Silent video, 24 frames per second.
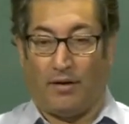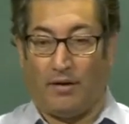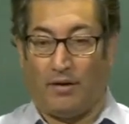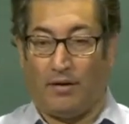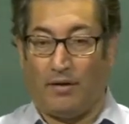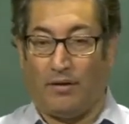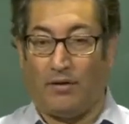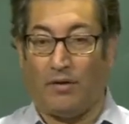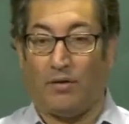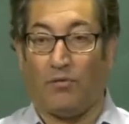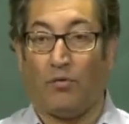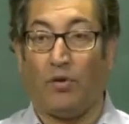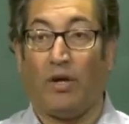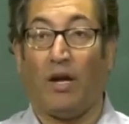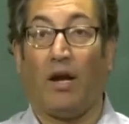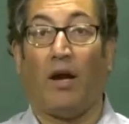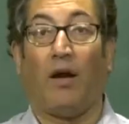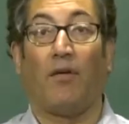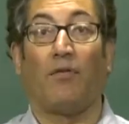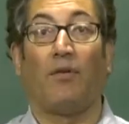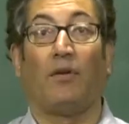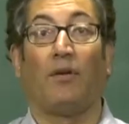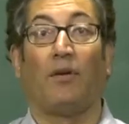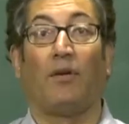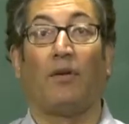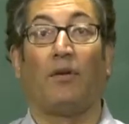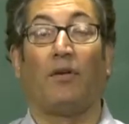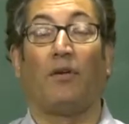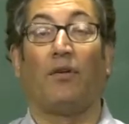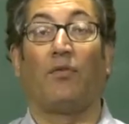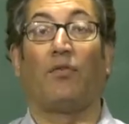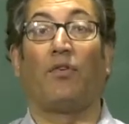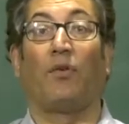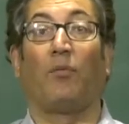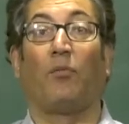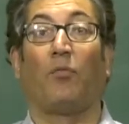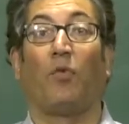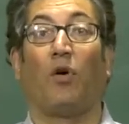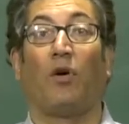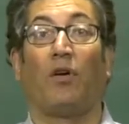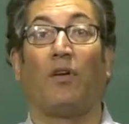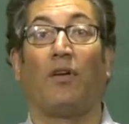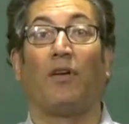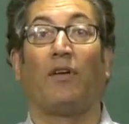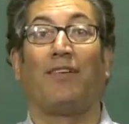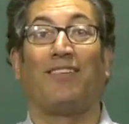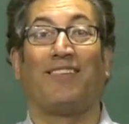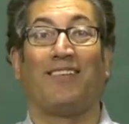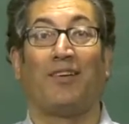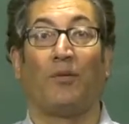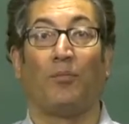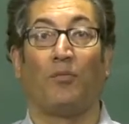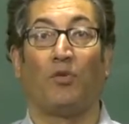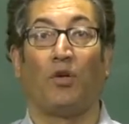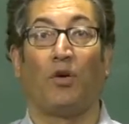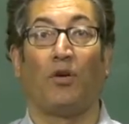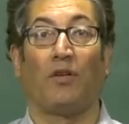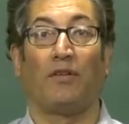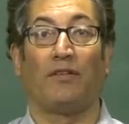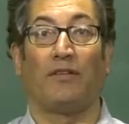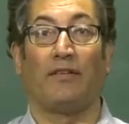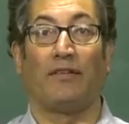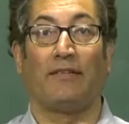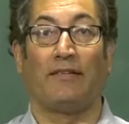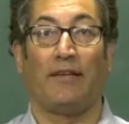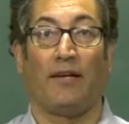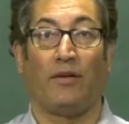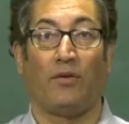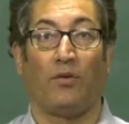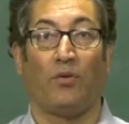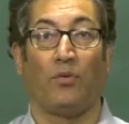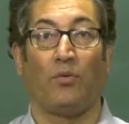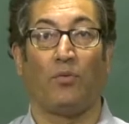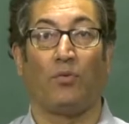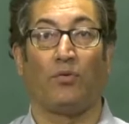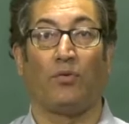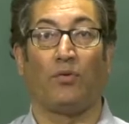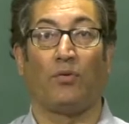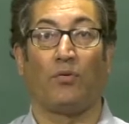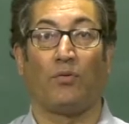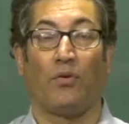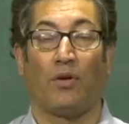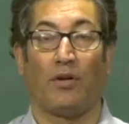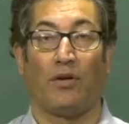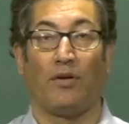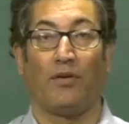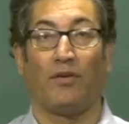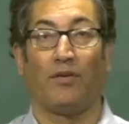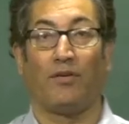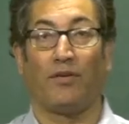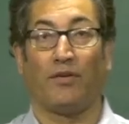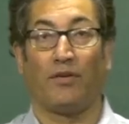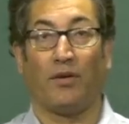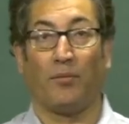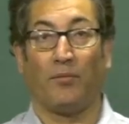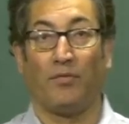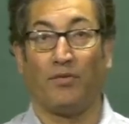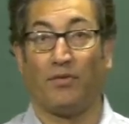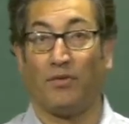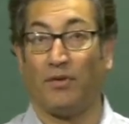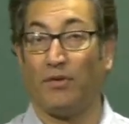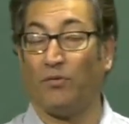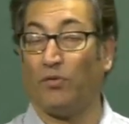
Then we have the different modern terminologies that you use in coordination chemistry,